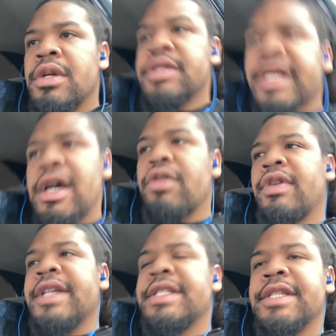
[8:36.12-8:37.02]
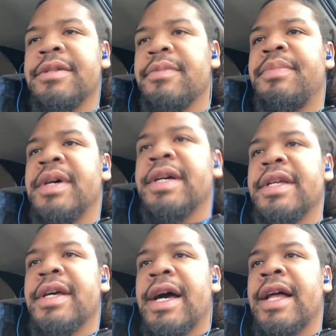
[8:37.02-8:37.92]
Sound crazy,
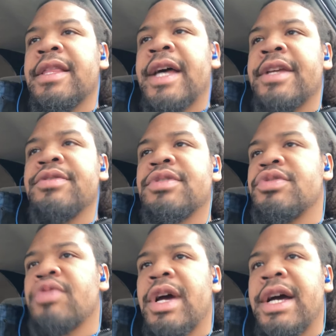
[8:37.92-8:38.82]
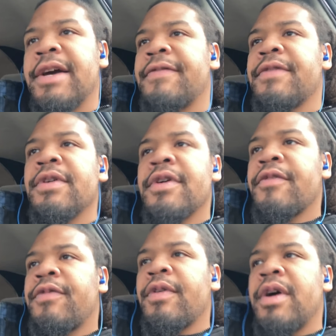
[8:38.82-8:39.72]
but I, I used to drive
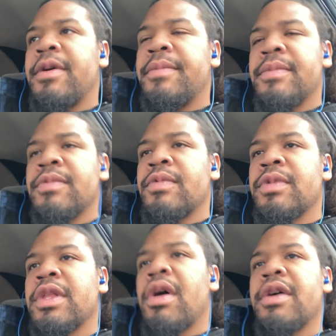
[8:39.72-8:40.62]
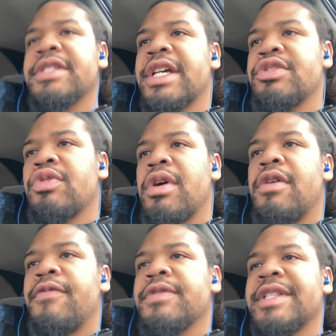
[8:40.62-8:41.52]
from the longest I
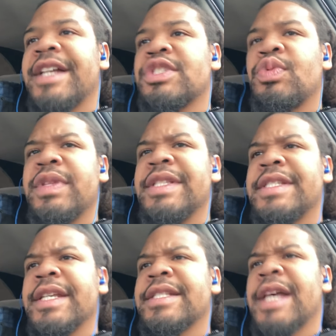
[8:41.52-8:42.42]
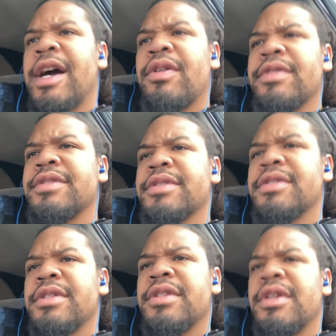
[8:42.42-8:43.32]
drove was like 26 hours
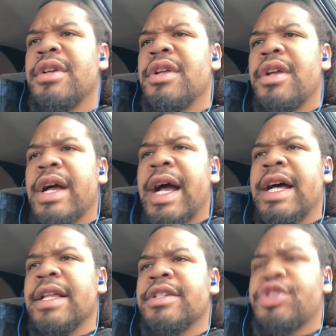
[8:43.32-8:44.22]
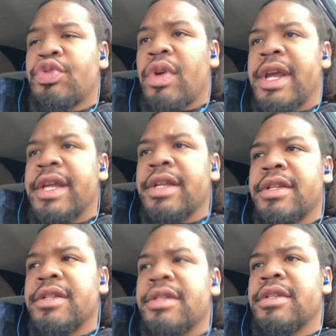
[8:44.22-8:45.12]
I, straight
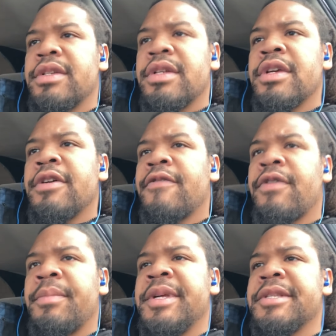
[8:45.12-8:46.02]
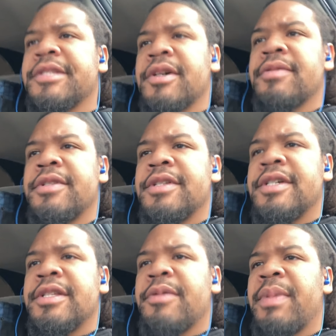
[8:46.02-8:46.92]
from Minnesota
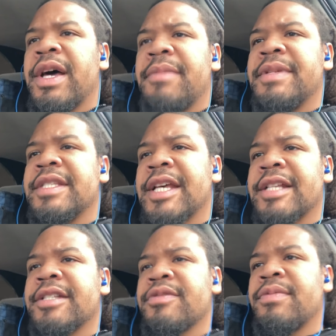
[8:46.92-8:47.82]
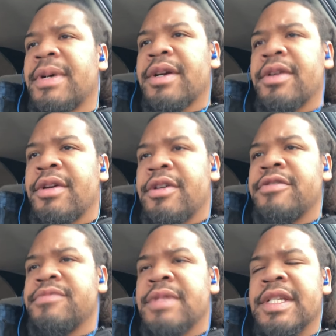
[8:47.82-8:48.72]
to the bottom of Texas with my girl,
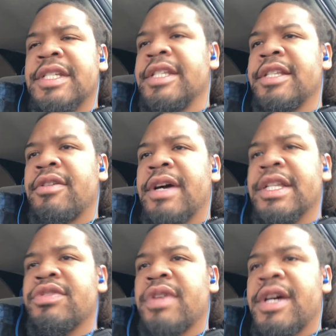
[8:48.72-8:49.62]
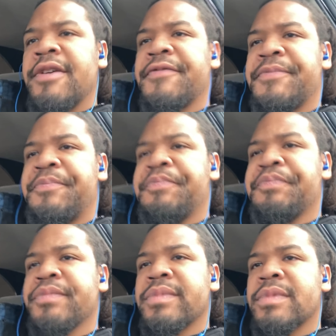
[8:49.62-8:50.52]
and she didn't know how to drive.
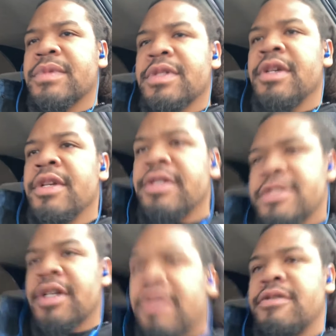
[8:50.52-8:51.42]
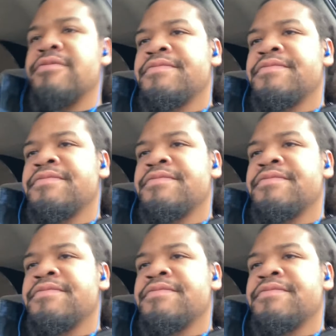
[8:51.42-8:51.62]
So